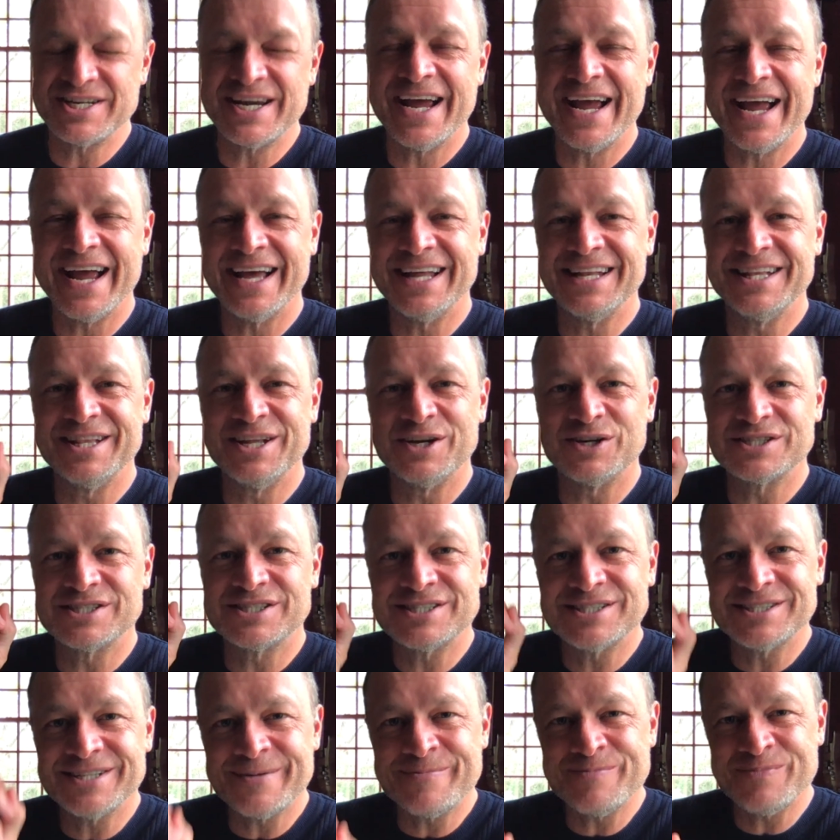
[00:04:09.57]
And there's
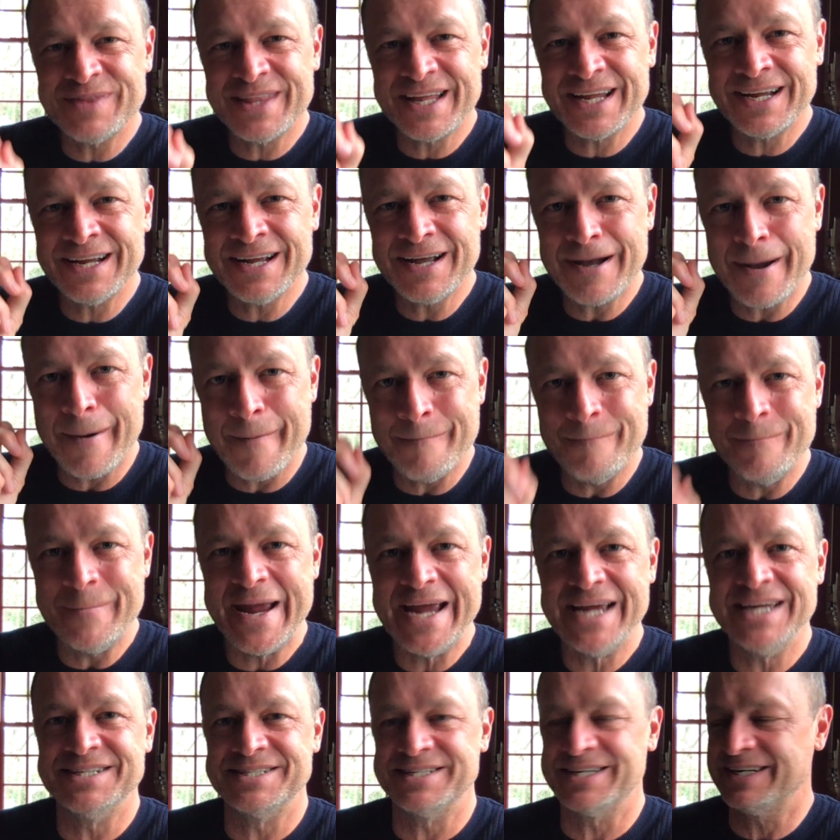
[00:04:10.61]
something
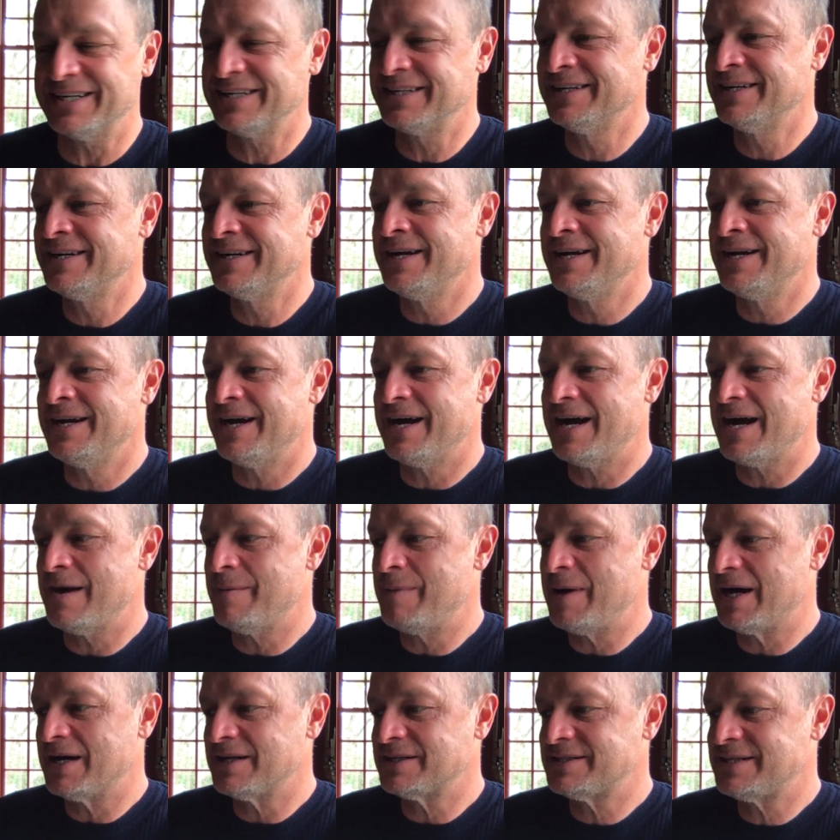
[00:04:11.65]
amazing
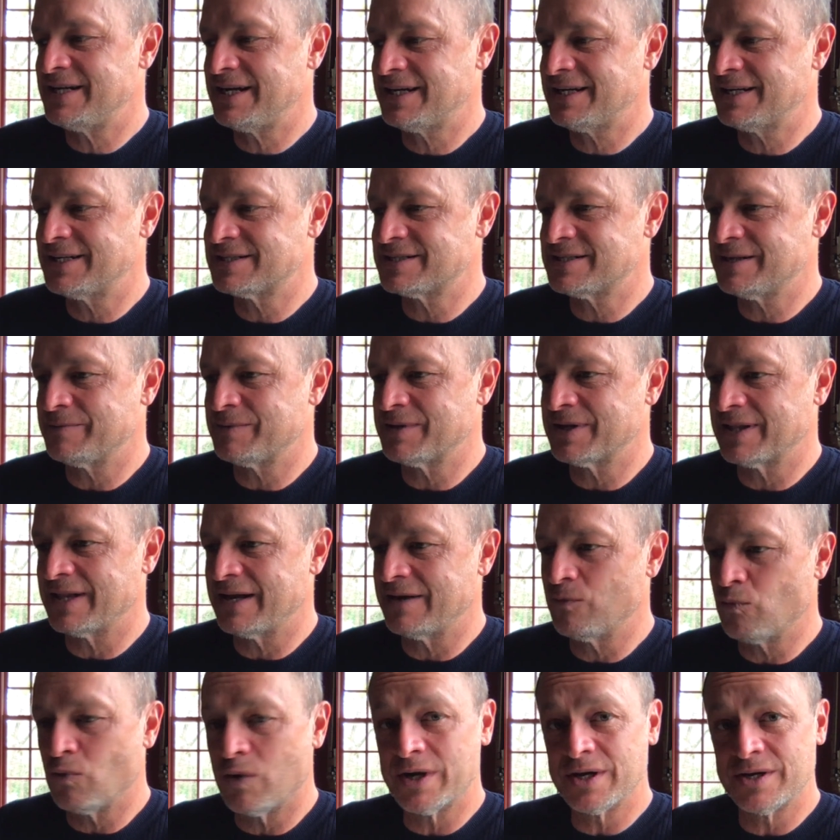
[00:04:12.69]
about taking something that I
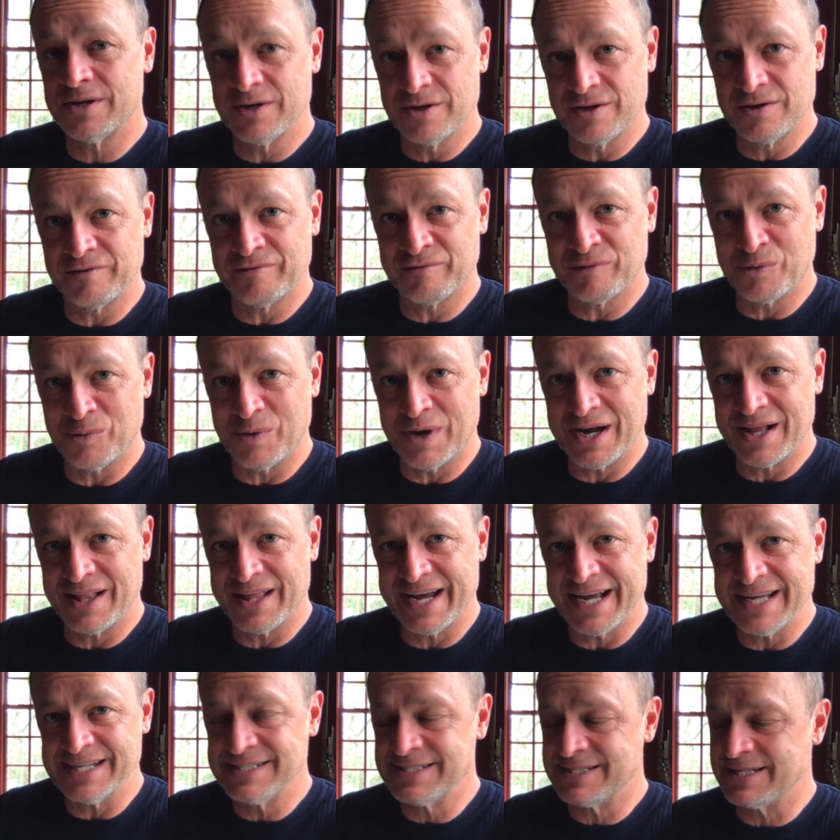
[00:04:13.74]
wanted to do for a while,
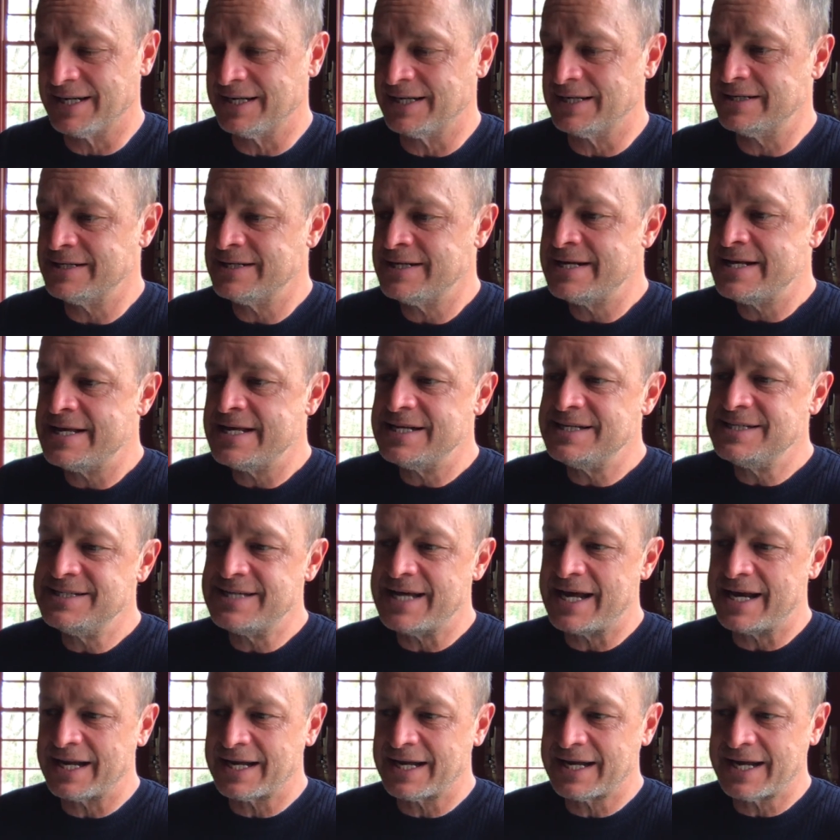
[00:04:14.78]
hadn't done it,
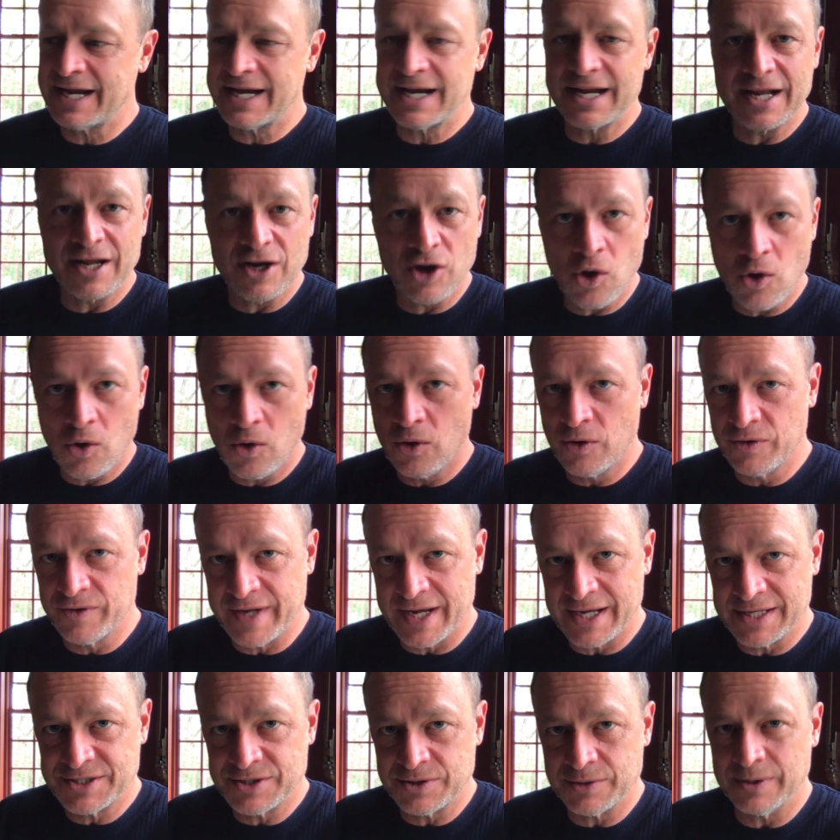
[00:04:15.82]
dedicating a whole day
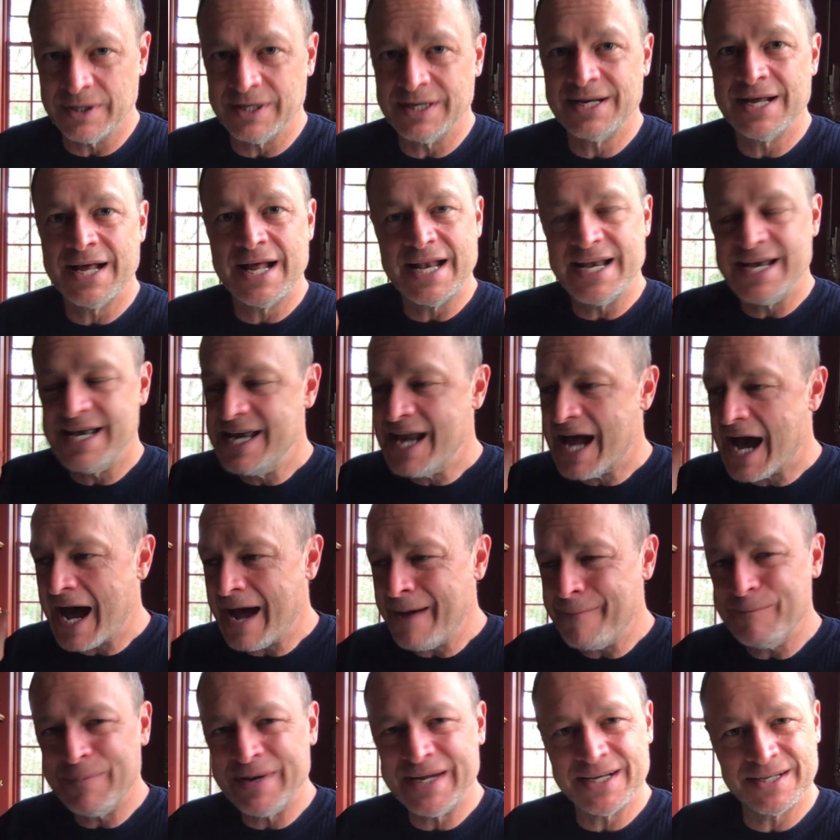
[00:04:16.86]
to it, not
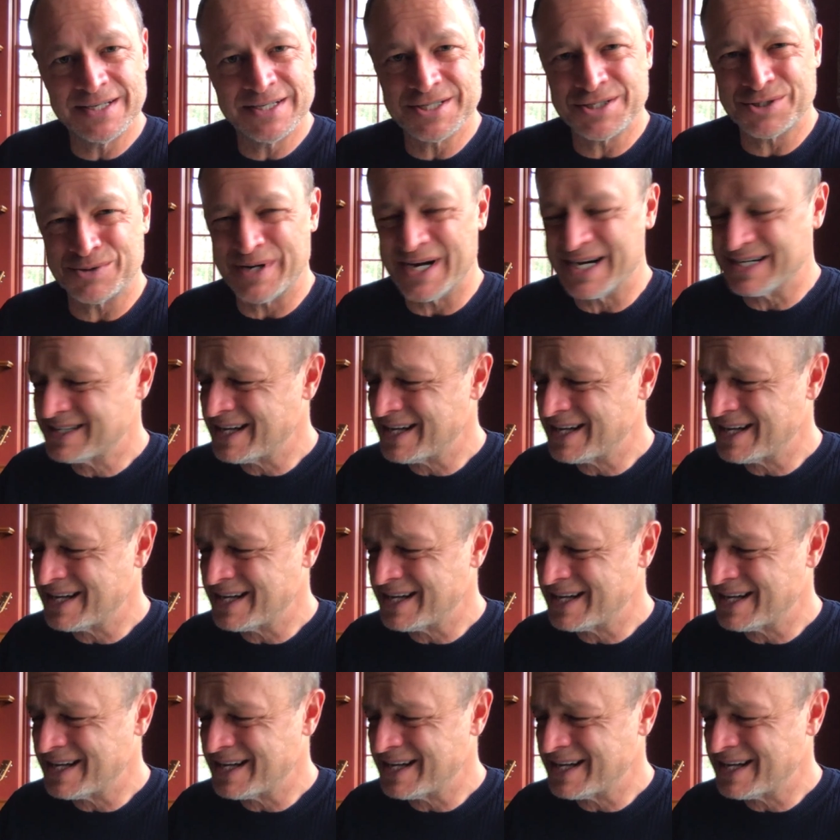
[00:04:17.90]
being distracted.